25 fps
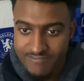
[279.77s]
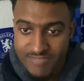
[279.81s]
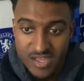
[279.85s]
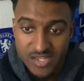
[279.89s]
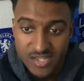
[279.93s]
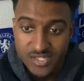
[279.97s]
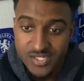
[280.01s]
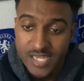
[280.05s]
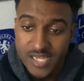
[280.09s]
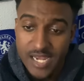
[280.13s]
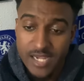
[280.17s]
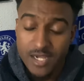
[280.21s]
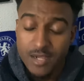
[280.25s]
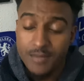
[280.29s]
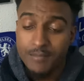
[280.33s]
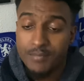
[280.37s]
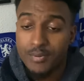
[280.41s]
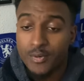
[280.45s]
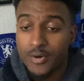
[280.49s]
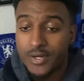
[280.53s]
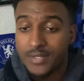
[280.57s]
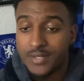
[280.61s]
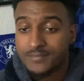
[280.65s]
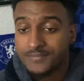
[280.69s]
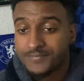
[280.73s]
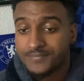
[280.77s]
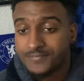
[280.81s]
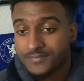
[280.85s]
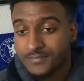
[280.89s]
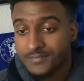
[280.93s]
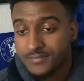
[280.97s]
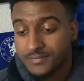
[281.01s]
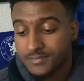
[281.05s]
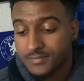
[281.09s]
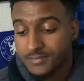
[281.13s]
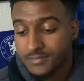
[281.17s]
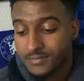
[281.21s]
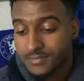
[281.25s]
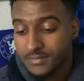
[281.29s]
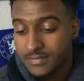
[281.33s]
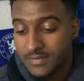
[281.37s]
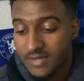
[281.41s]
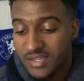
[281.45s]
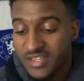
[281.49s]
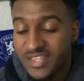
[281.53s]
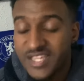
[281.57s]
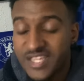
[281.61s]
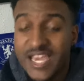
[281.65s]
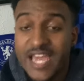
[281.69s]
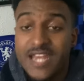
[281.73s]
Second point,
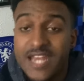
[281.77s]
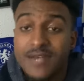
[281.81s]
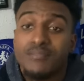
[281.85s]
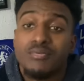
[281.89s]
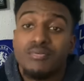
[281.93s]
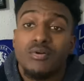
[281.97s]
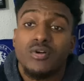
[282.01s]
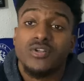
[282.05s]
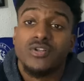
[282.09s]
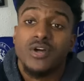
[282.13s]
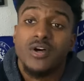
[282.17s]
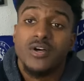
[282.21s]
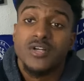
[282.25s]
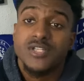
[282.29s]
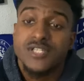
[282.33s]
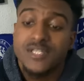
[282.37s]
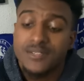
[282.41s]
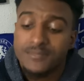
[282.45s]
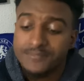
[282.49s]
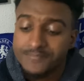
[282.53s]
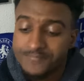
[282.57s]
the end product.